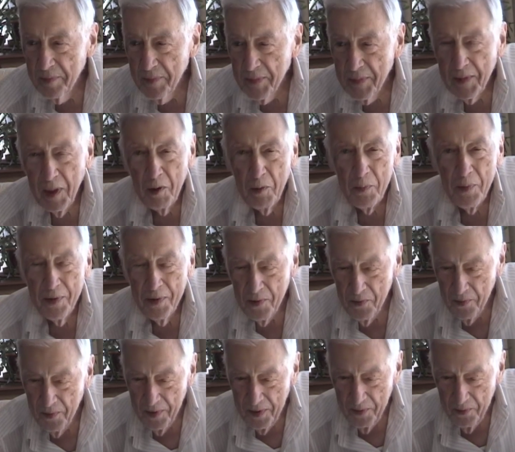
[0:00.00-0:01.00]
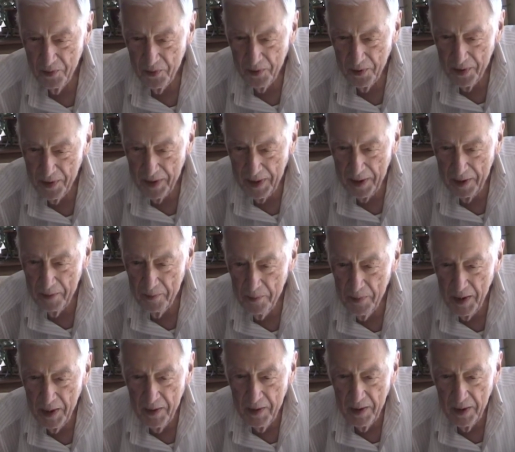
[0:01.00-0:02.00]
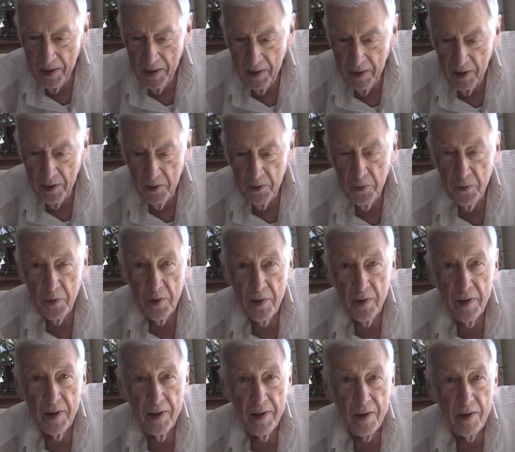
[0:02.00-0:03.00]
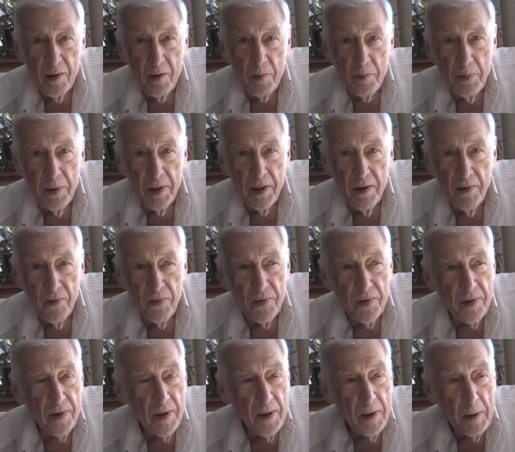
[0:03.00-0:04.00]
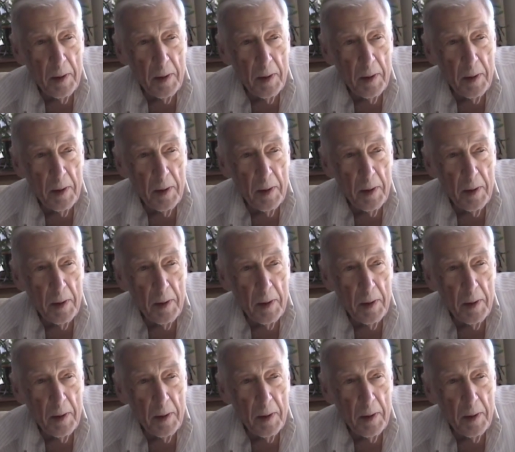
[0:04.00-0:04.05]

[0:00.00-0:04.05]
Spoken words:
I hope you enjoy that. And as for the other piece,